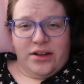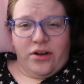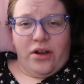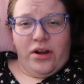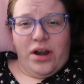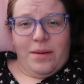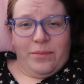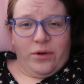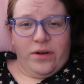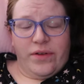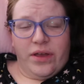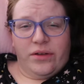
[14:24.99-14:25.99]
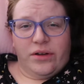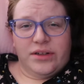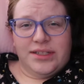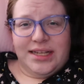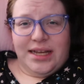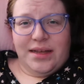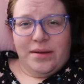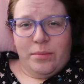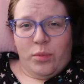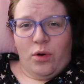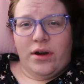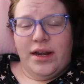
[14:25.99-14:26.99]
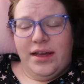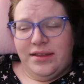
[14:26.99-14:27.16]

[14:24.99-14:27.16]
There are a number of other tick-borne